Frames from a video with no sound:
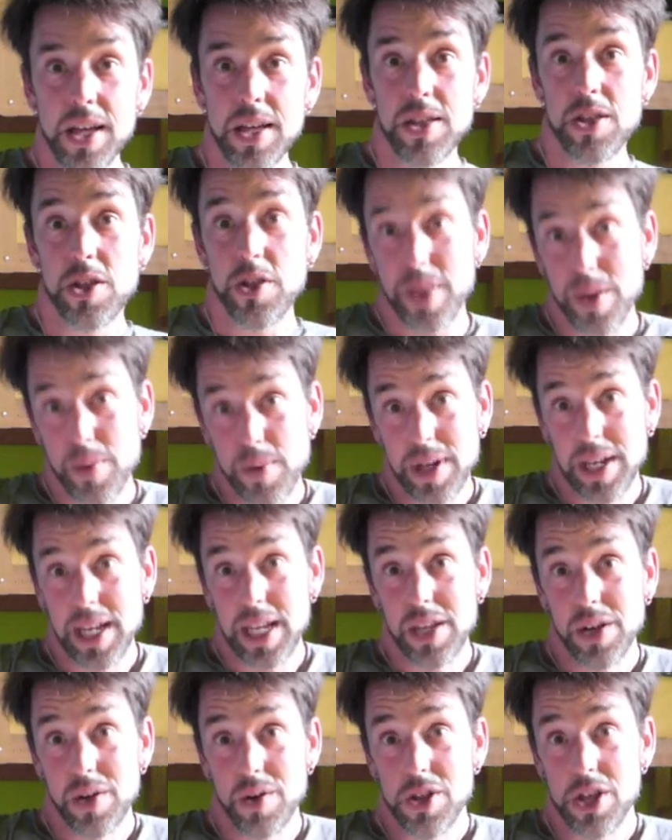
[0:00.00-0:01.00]
So then what you need
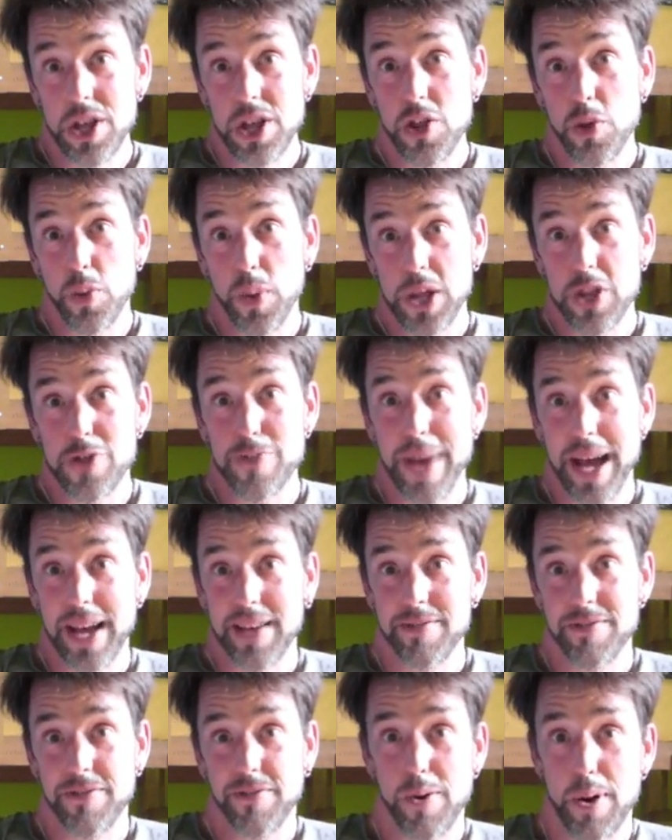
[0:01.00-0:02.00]
to do is just switch back
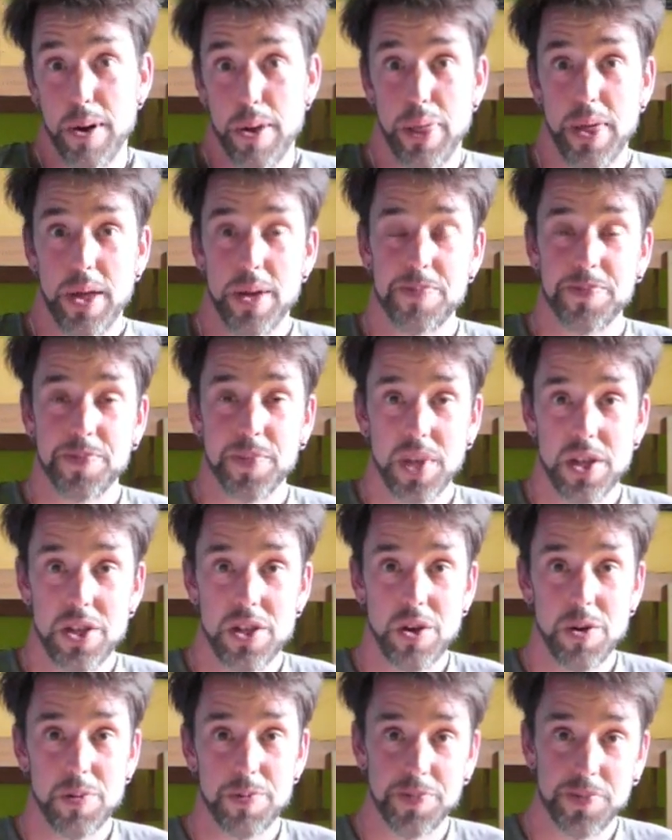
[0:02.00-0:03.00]
and forth.
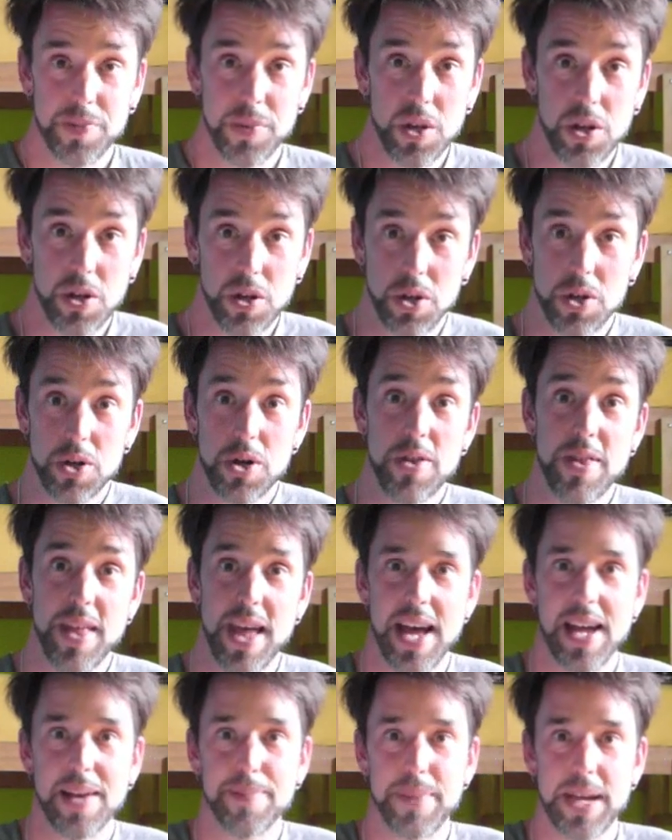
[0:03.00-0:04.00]
So you can learn
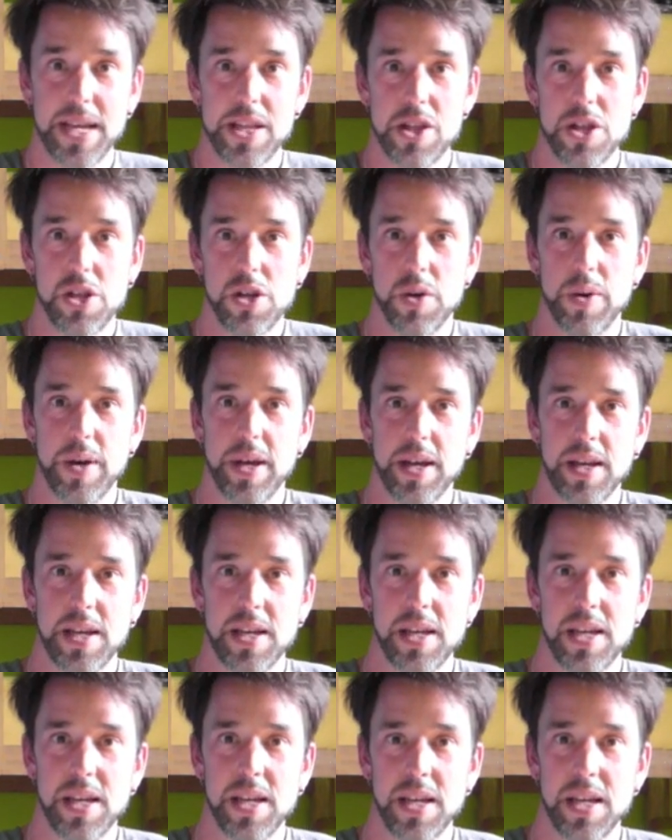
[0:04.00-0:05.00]
that by just going,
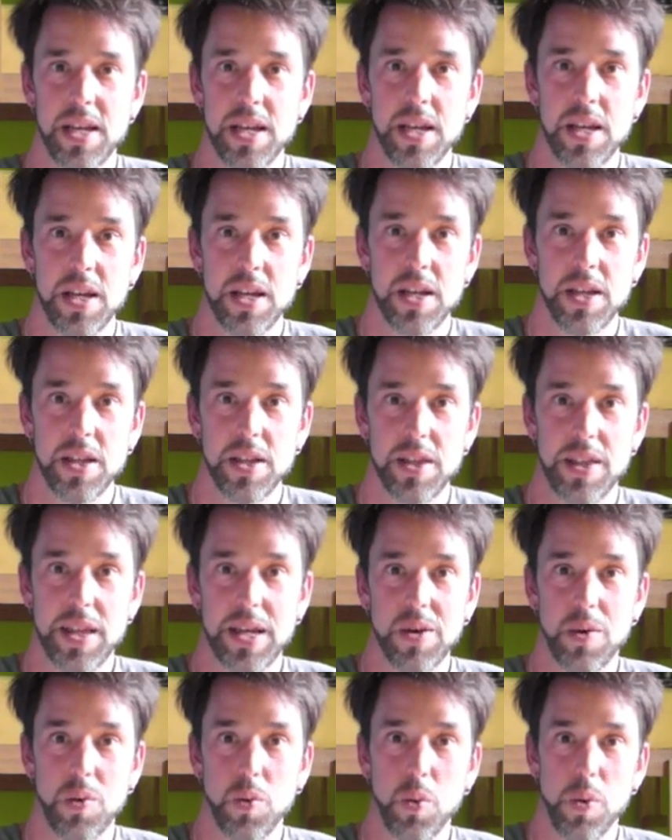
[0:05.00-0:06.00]
they
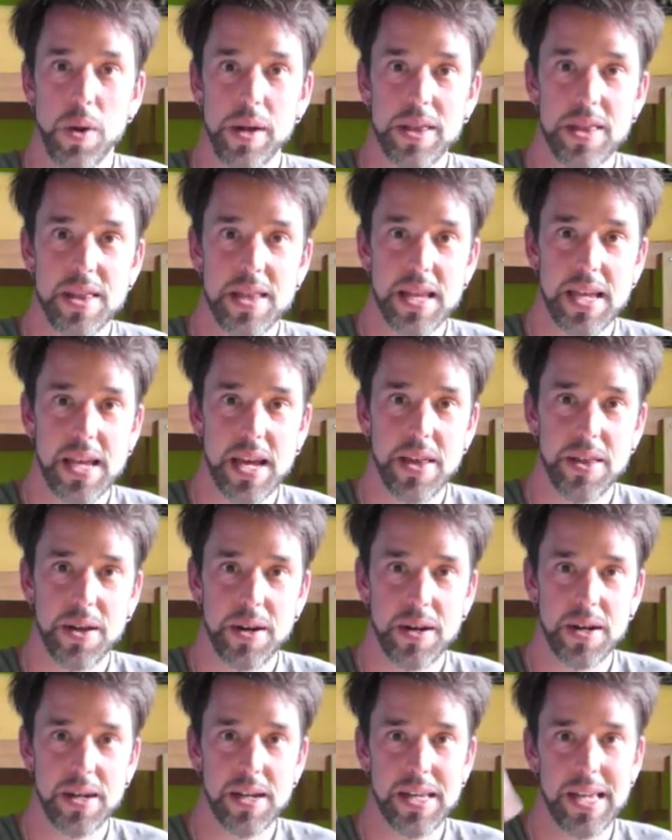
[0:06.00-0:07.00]
go once
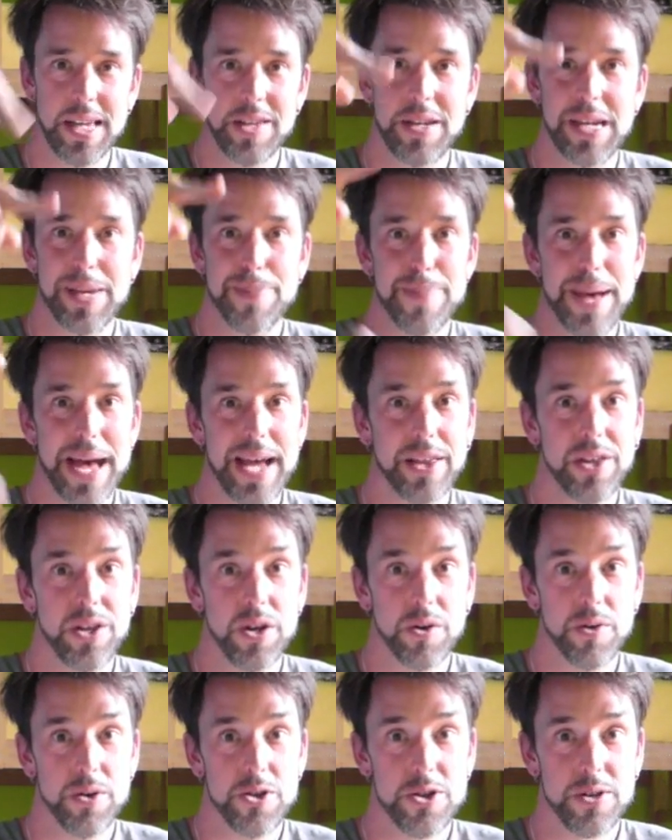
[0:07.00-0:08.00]
together, and you get back to
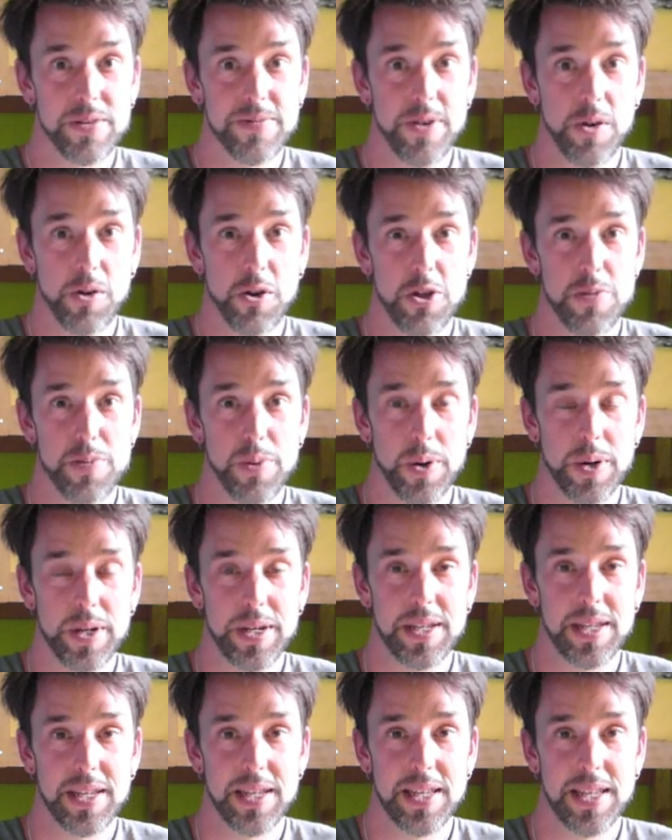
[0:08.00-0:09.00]
your original focus
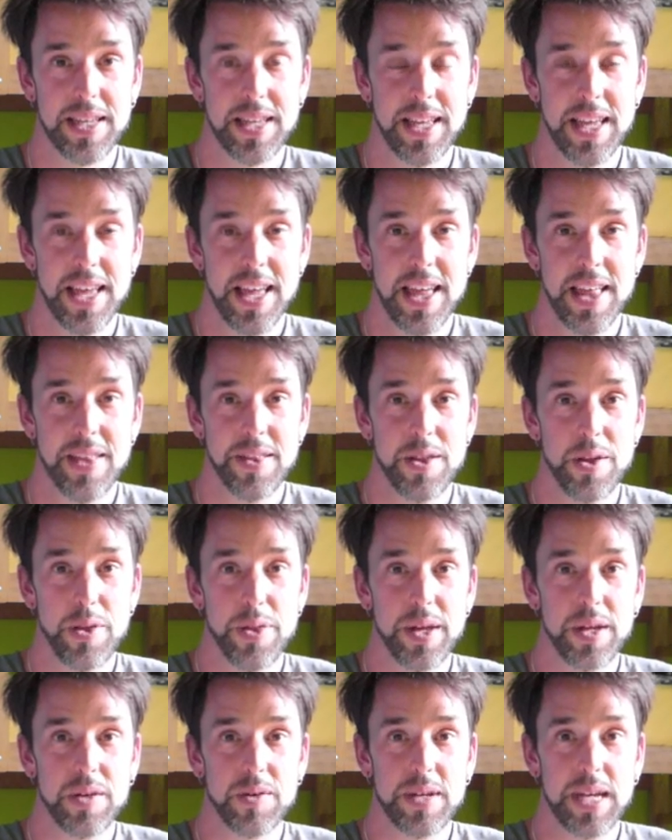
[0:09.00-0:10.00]
point, and you
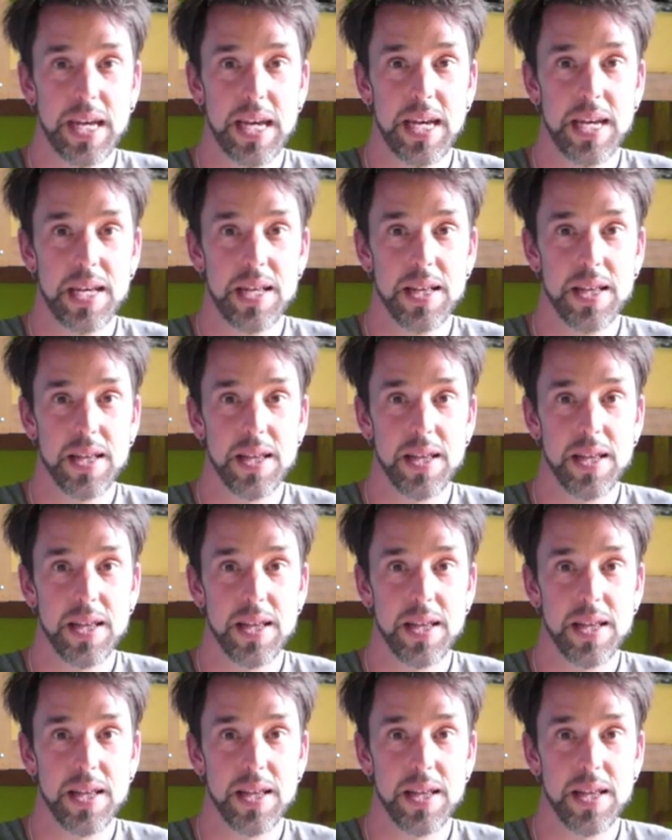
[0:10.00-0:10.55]
think, okay,